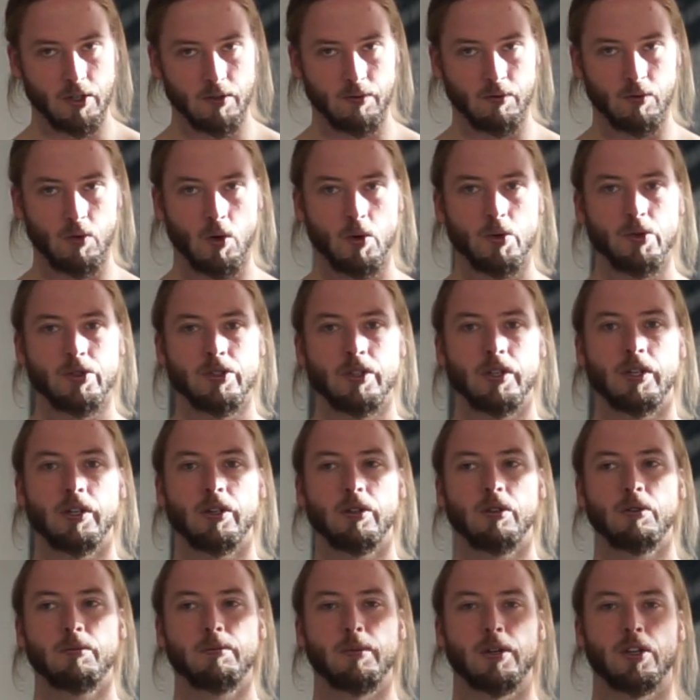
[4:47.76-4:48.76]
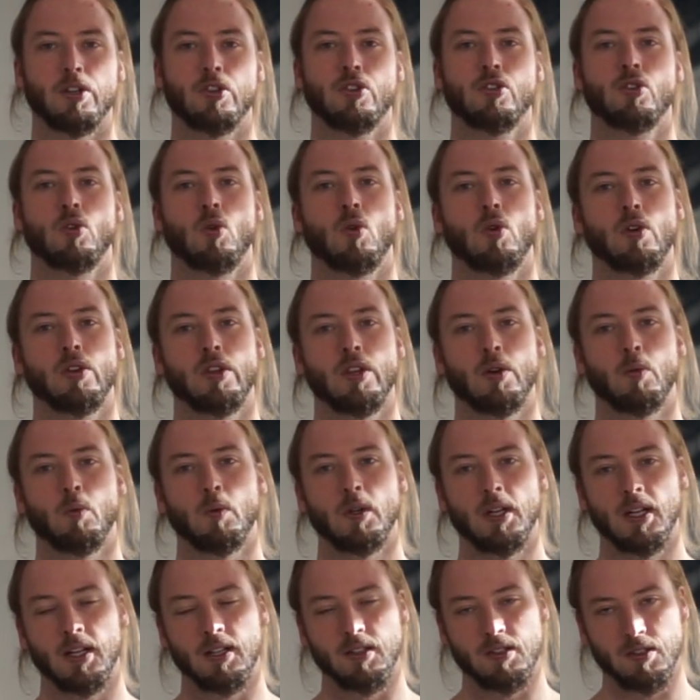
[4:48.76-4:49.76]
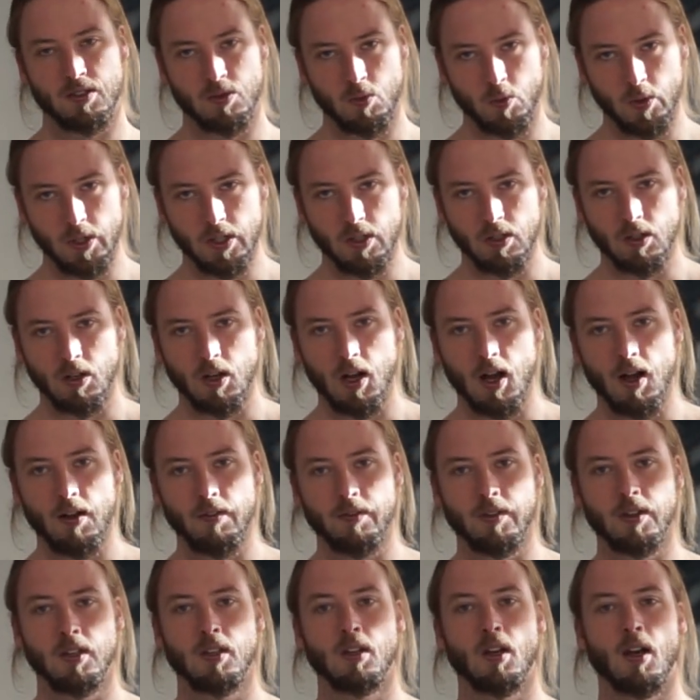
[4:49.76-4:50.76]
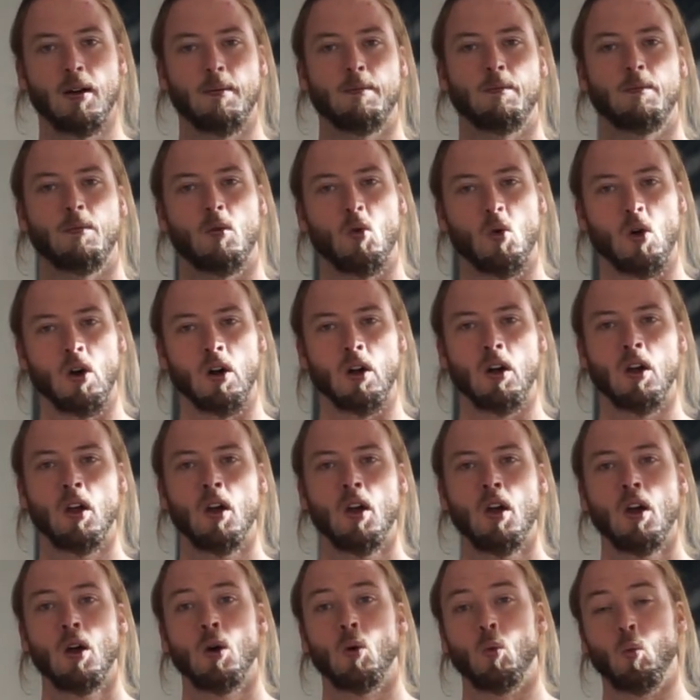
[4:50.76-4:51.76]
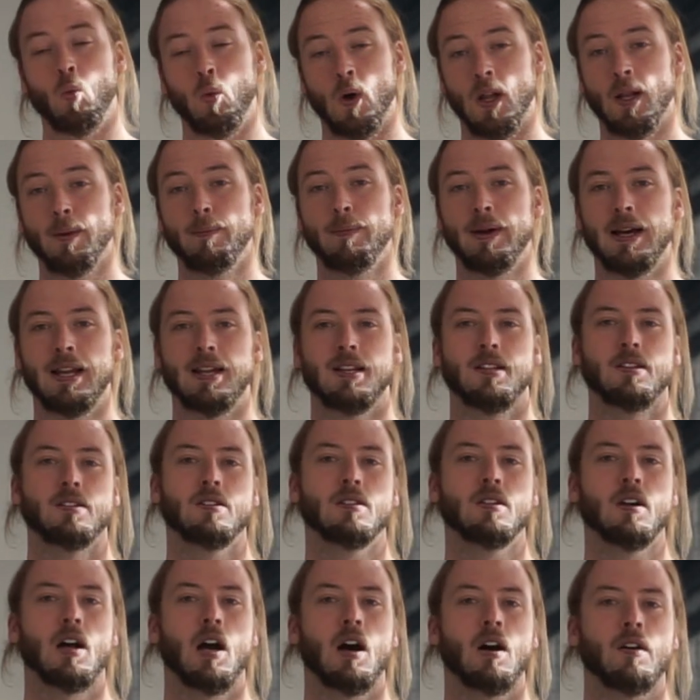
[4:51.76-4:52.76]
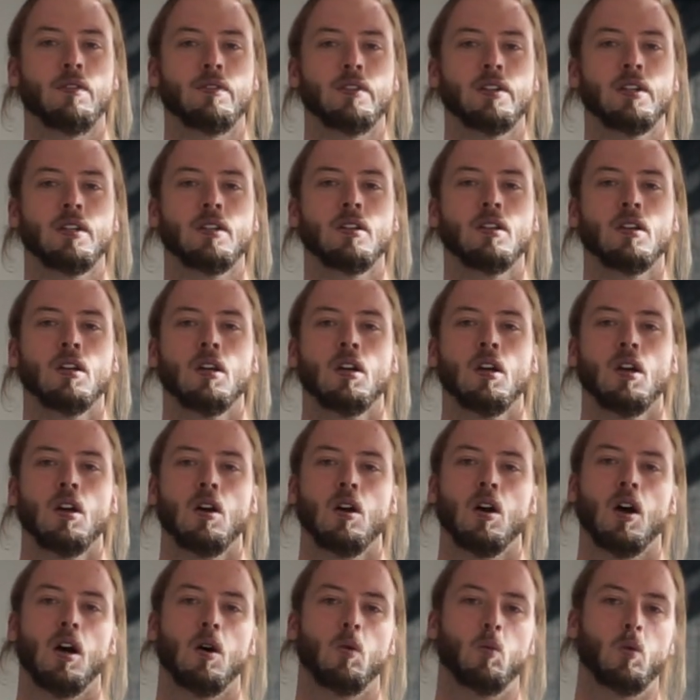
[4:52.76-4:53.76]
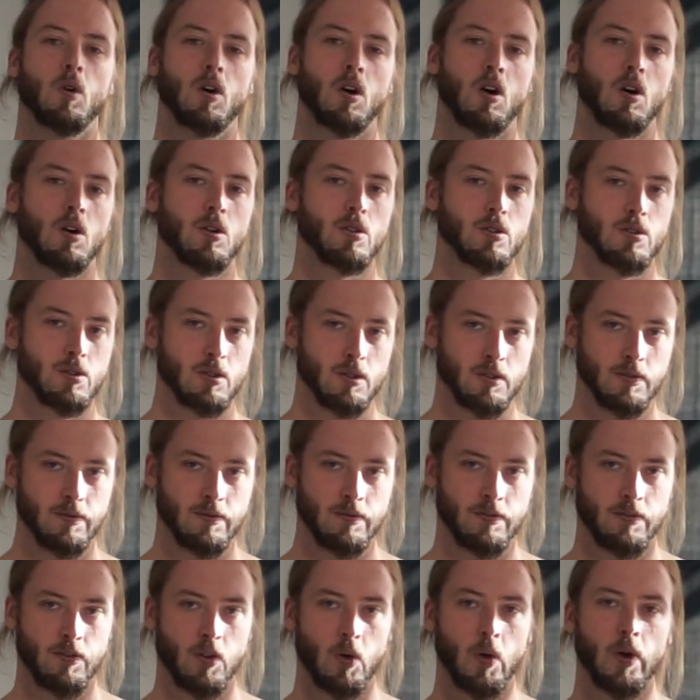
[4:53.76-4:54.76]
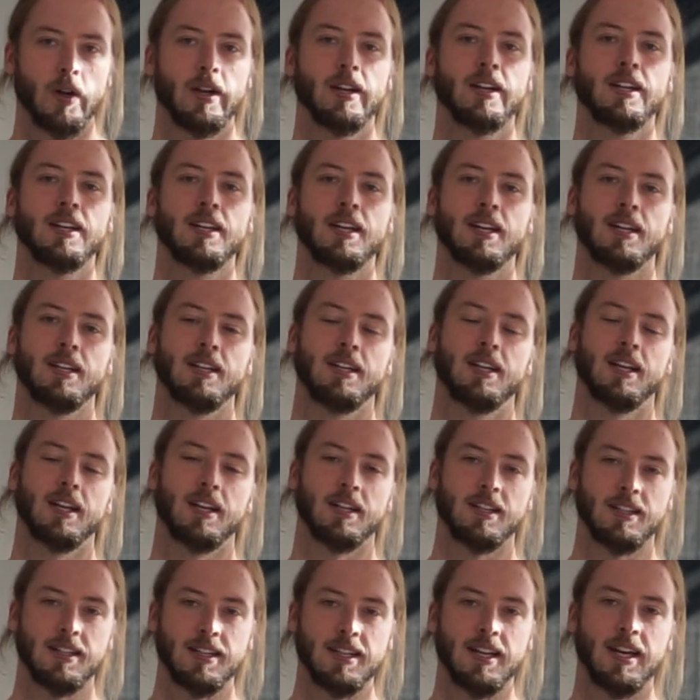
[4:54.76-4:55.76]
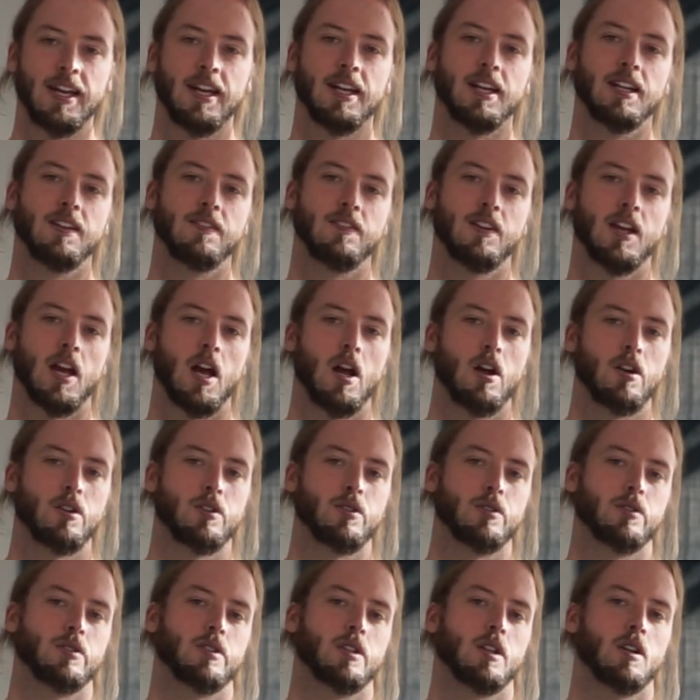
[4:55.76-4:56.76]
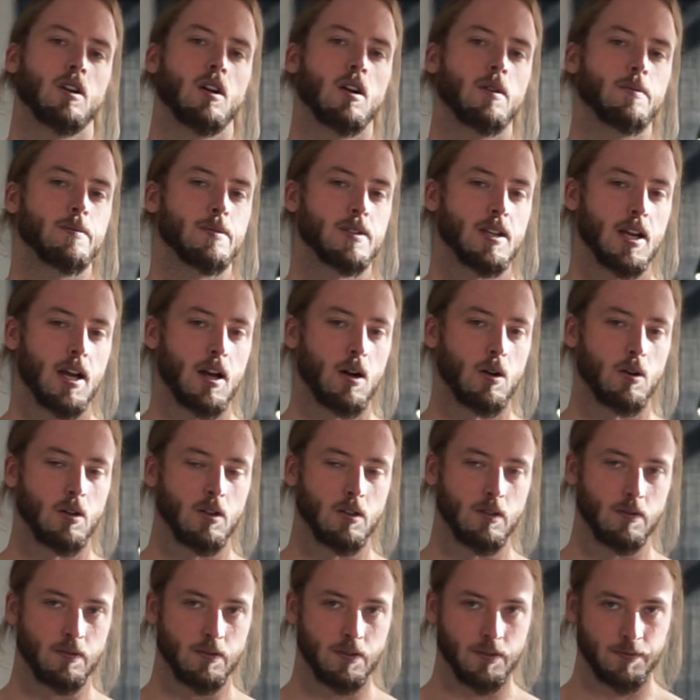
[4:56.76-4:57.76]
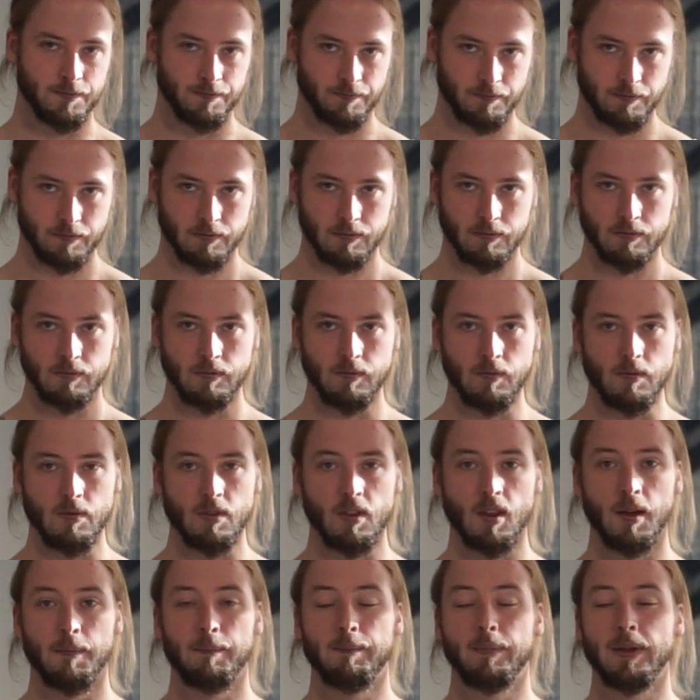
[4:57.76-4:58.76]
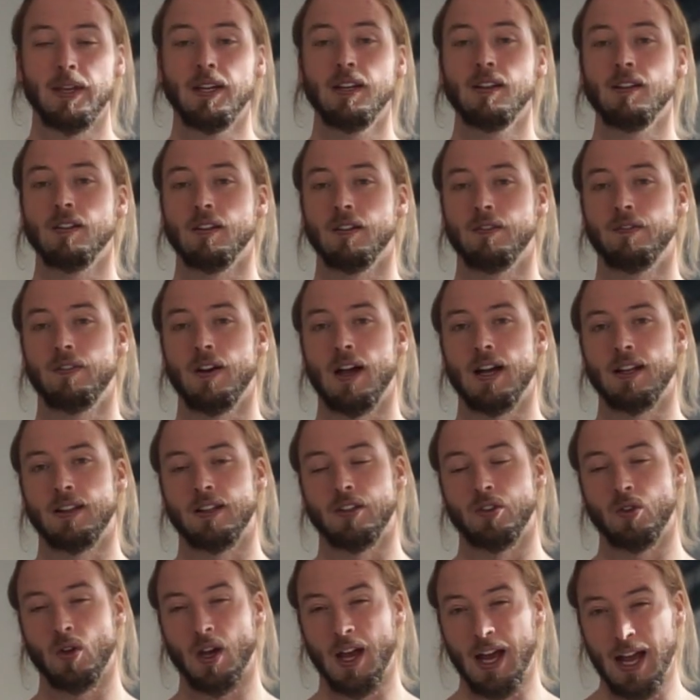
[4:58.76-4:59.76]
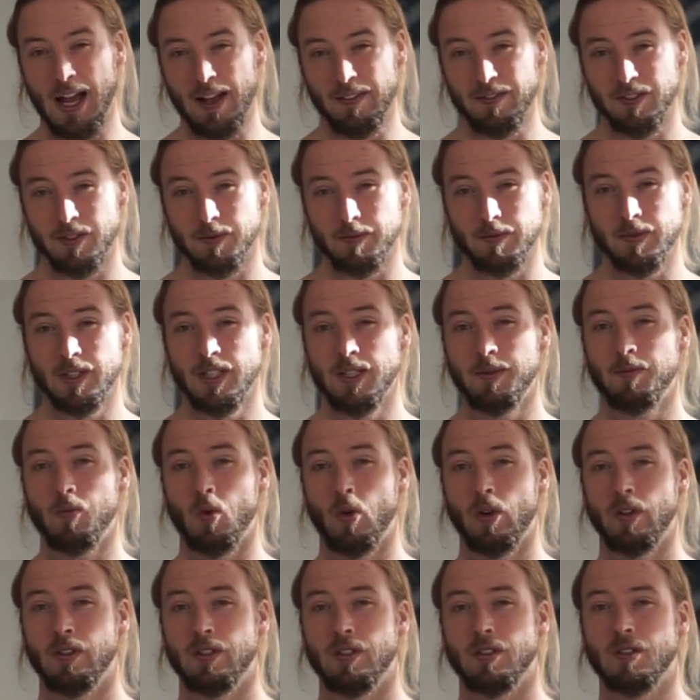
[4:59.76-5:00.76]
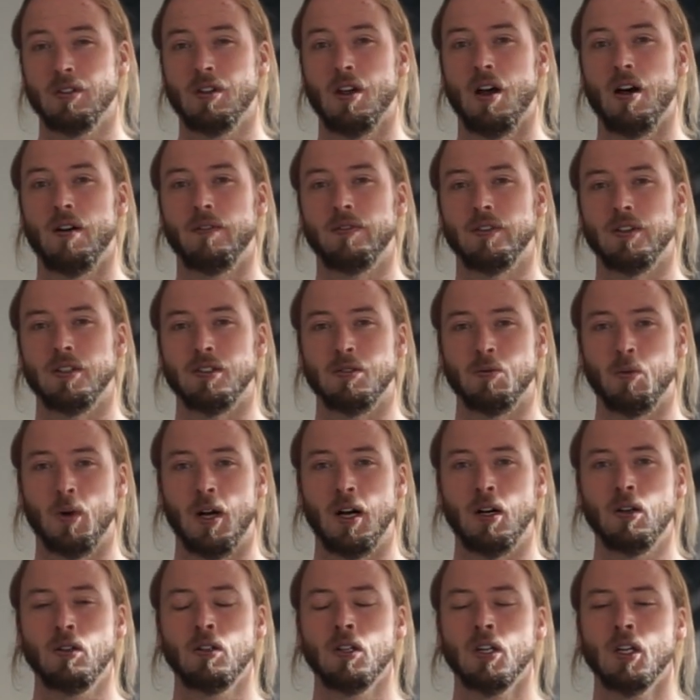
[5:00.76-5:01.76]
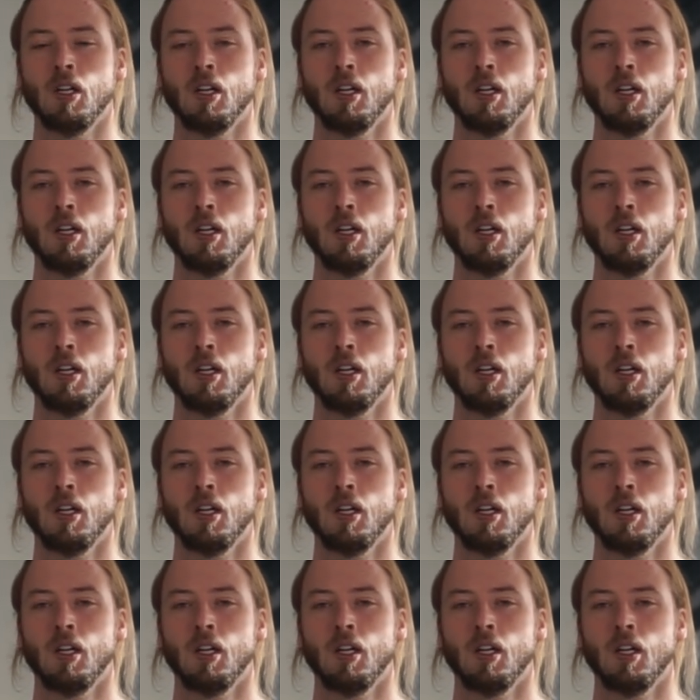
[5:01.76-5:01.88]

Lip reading: of roast here makes sure that we get a sweeter coffee, a more well-balanced coffee. We're also avoiding any kind of negative characters that comes out of being the fact that you have some Timor in this coffee as well,